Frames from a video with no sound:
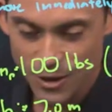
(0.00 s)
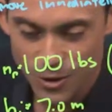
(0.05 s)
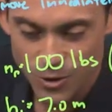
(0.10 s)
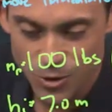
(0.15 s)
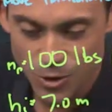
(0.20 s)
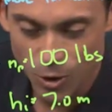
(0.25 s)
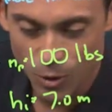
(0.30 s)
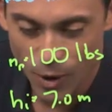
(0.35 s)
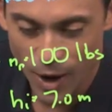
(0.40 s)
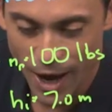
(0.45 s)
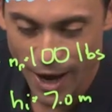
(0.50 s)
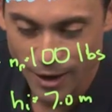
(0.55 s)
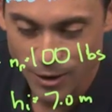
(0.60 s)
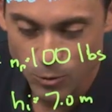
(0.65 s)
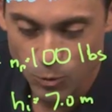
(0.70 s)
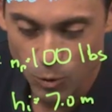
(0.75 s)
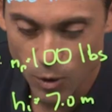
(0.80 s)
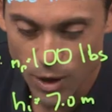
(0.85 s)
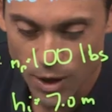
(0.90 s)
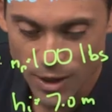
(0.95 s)
So
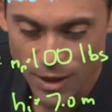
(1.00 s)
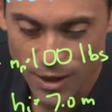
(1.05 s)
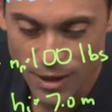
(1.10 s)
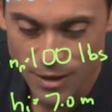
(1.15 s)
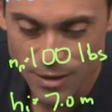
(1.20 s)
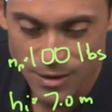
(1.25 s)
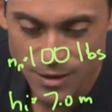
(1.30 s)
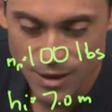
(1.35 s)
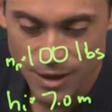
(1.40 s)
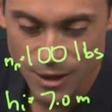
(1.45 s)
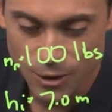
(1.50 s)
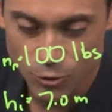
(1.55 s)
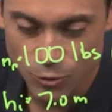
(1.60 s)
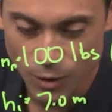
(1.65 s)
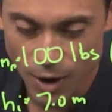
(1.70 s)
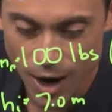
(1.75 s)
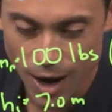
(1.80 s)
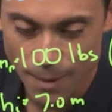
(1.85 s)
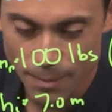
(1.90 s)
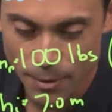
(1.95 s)
act one is the
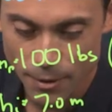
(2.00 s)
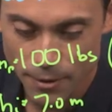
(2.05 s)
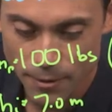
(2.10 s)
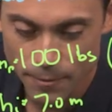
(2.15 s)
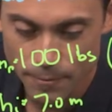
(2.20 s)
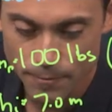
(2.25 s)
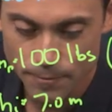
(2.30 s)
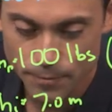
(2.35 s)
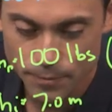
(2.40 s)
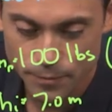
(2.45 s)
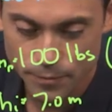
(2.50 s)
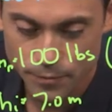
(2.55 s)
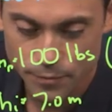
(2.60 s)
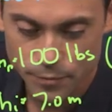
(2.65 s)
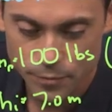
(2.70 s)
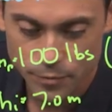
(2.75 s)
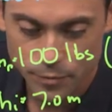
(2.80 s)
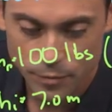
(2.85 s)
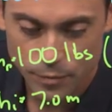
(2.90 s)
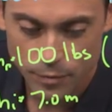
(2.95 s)
drop,
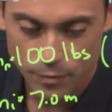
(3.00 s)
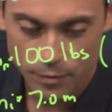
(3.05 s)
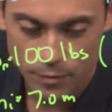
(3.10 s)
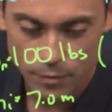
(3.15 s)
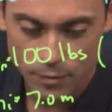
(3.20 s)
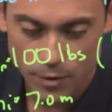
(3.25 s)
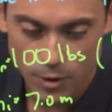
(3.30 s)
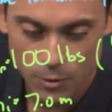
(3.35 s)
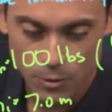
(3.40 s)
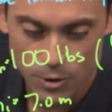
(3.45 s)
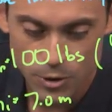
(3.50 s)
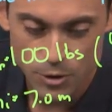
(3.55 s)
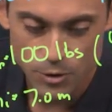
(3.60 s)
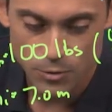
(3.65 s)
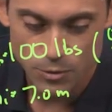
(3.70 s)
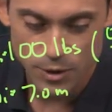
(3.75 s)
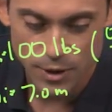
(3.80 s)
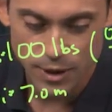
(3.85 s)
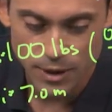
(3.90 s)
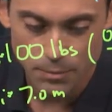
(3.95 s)
which
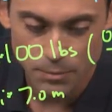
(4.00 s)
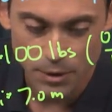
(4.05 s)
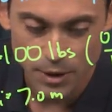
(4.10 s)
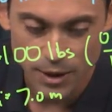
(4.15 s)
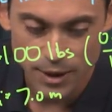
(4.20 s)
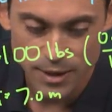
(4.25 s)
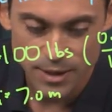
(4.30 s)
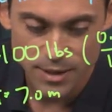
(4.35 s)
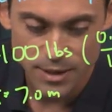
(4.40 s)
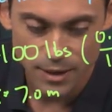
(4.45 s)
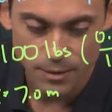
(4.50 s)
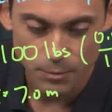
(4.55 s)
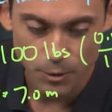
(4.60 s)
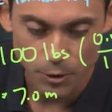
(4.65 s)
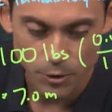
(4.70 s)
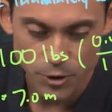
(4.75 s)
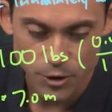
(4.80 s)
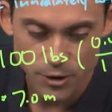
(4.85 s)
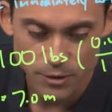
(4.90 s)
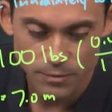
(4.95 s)
is really ballistic
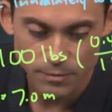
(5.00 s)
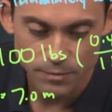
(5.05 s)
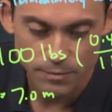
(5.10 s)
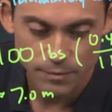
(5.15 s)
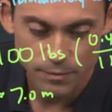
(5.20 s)
motion,